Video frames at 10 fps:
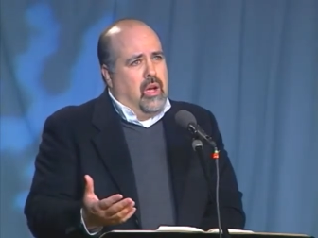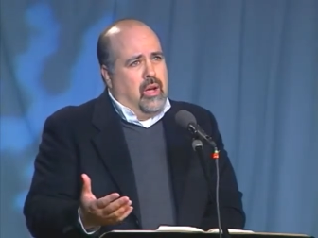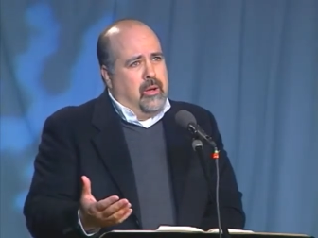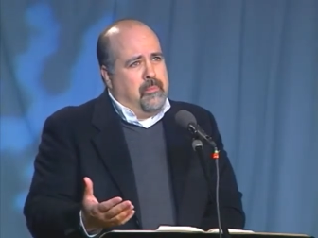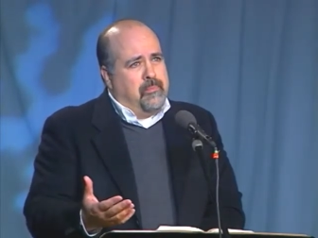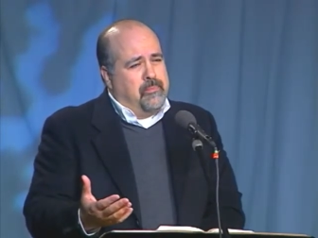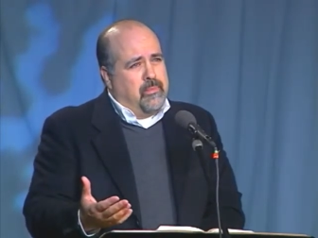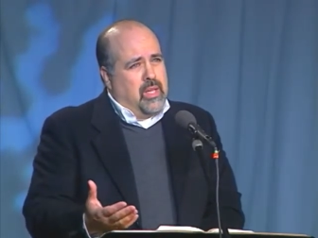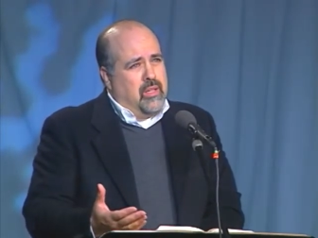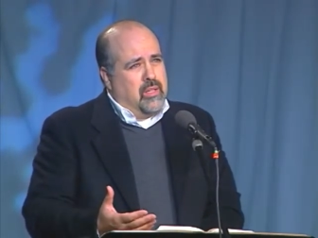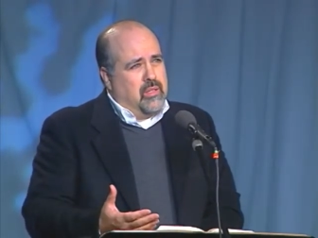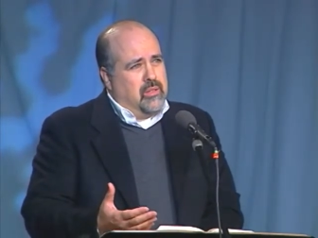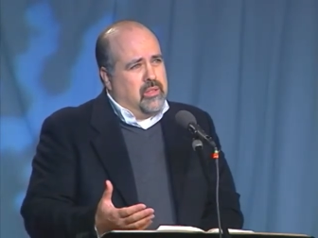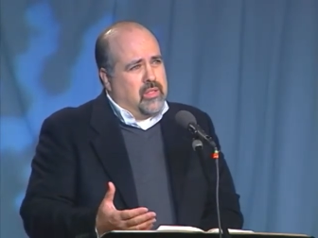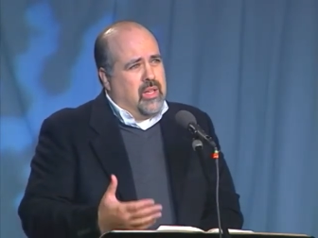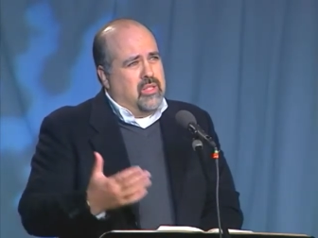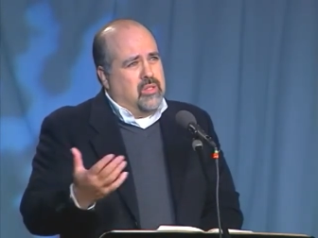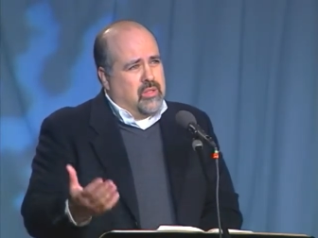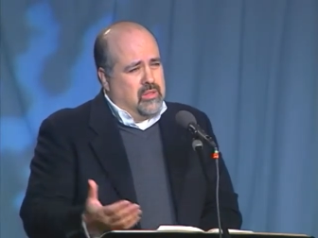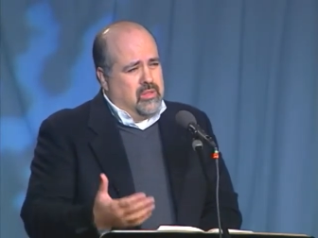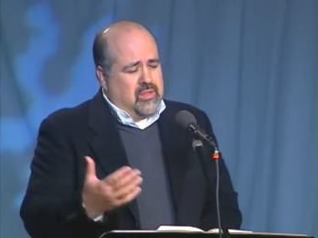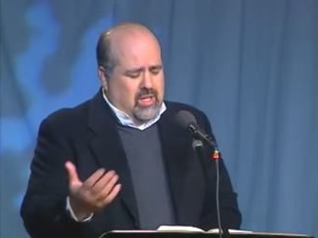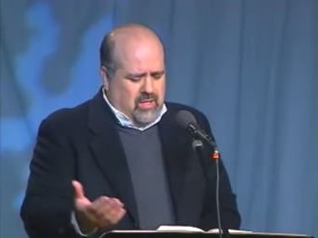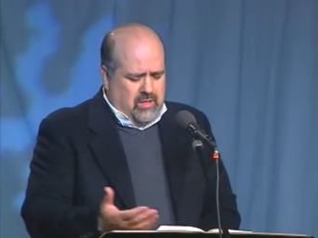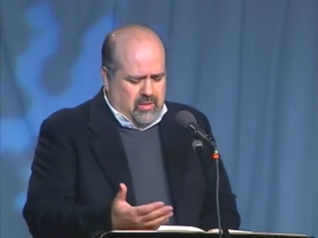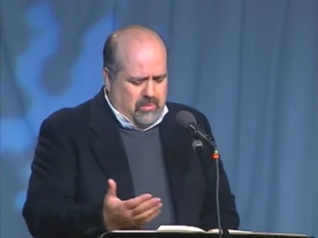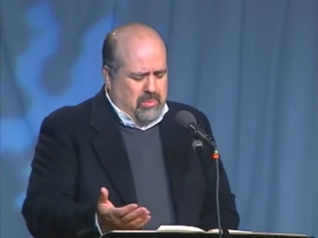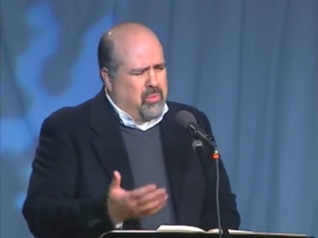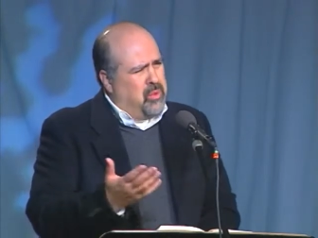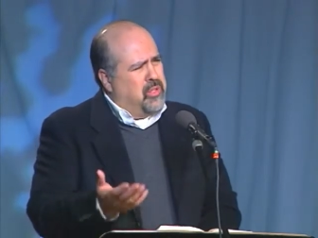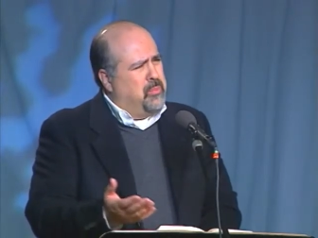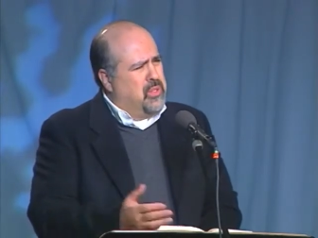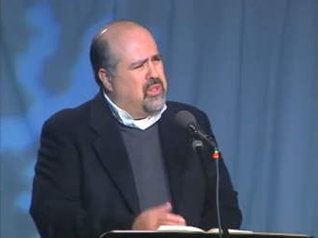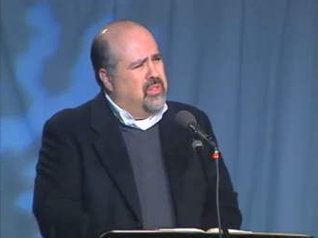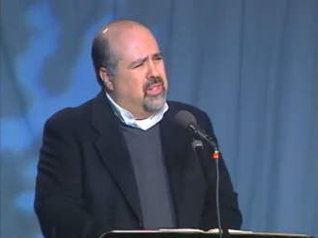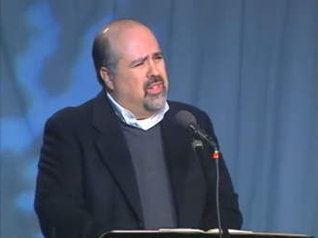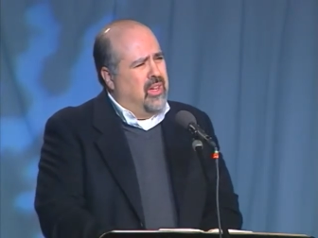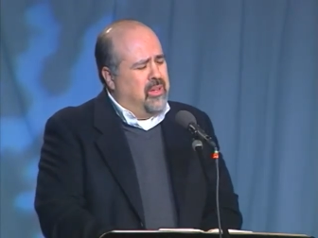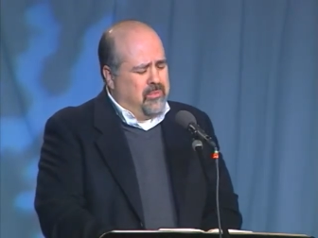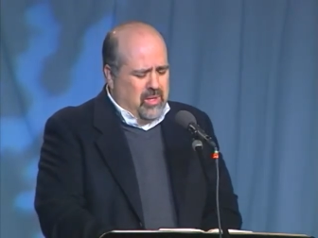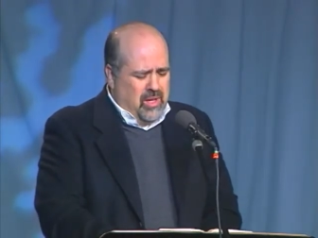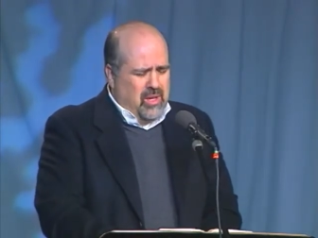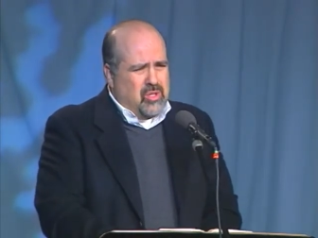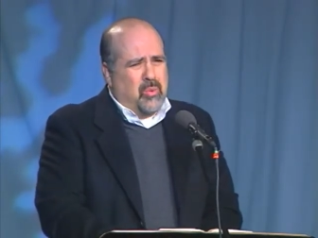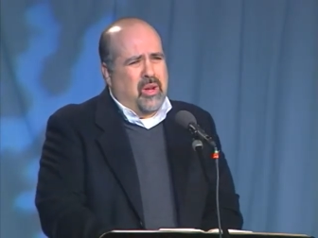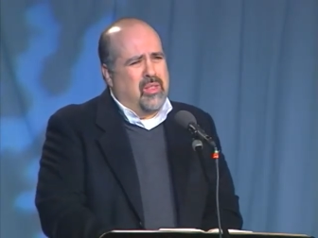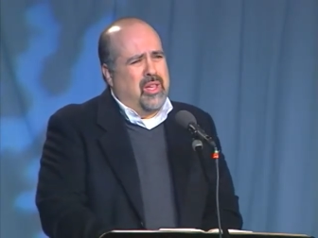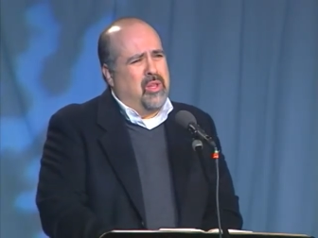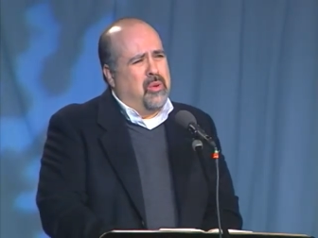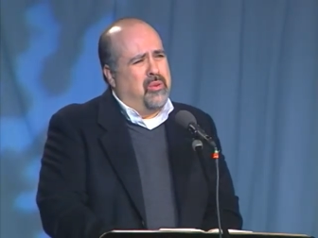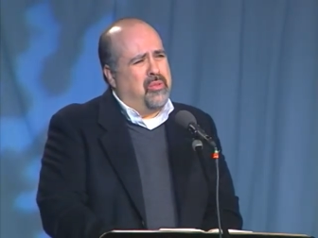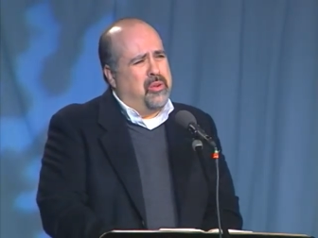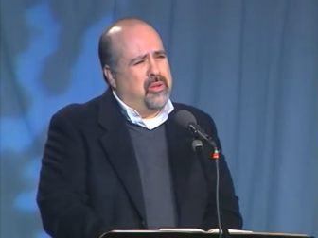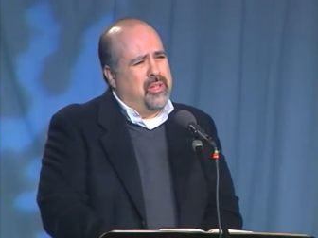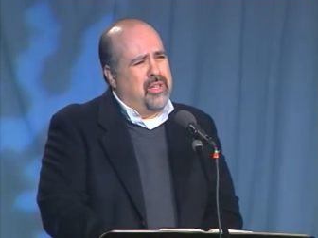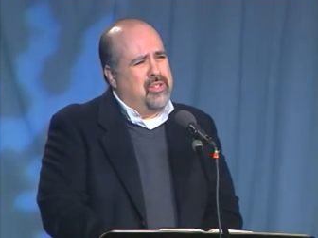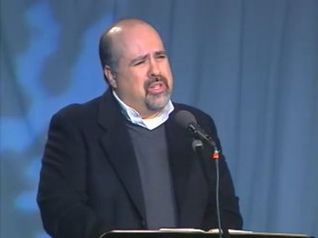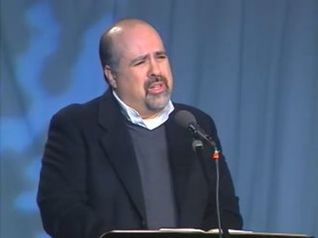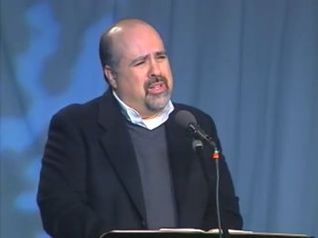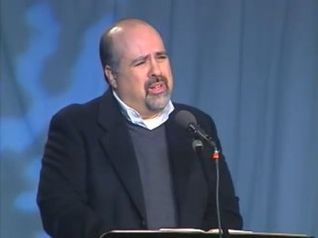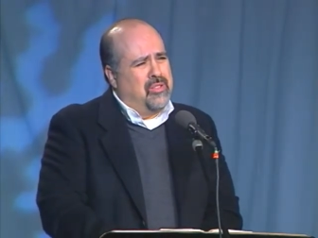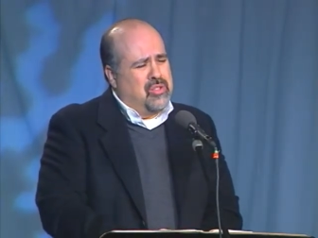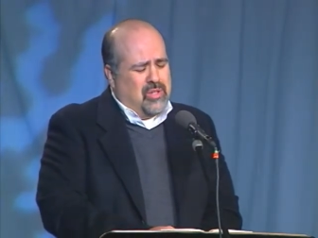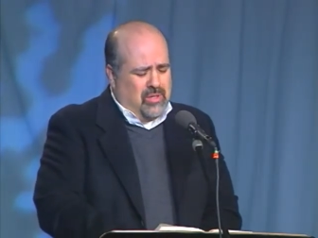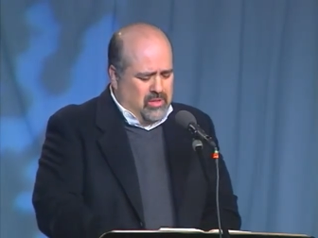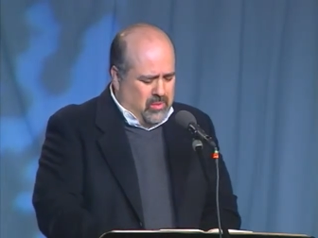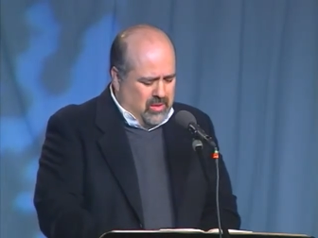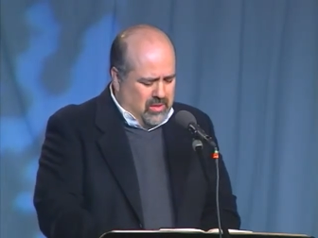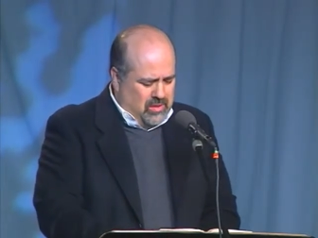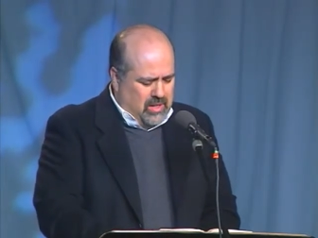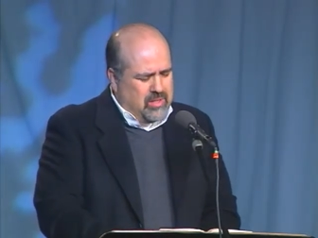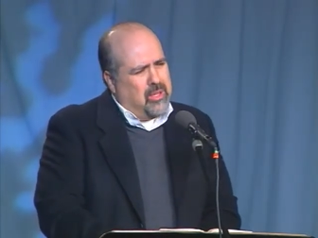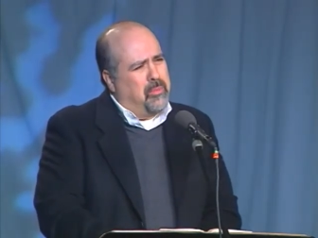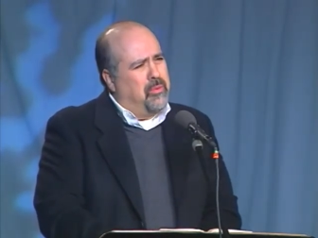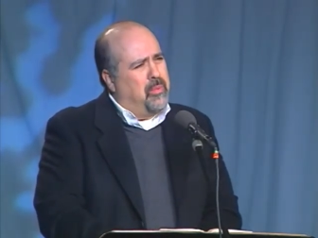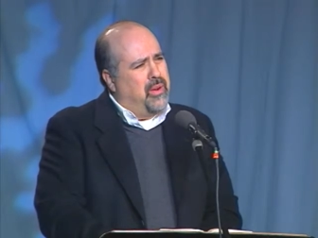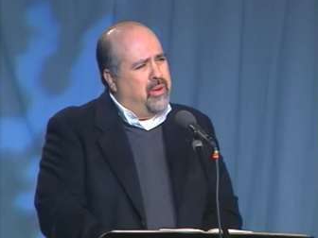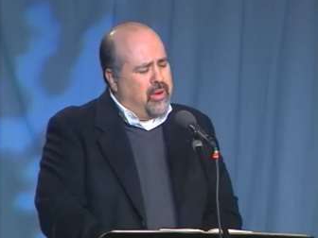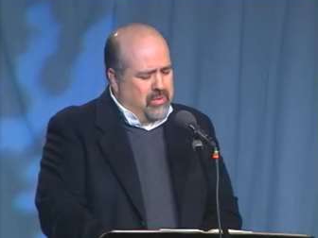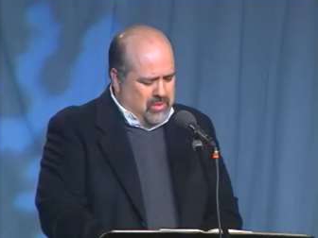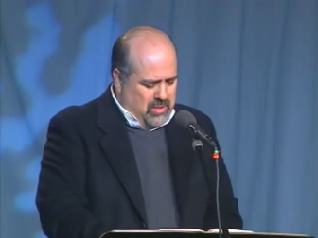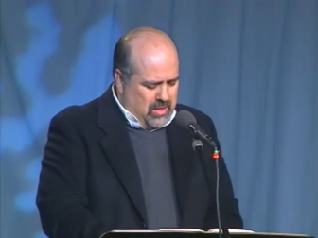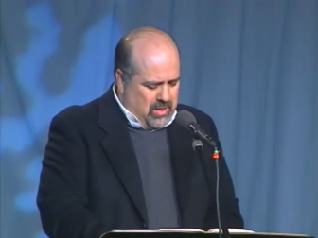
Um, says, says it a bit more explicitly. Um, so I want to thank you all for your attention, and I'll just close with these last couple of paragraphs.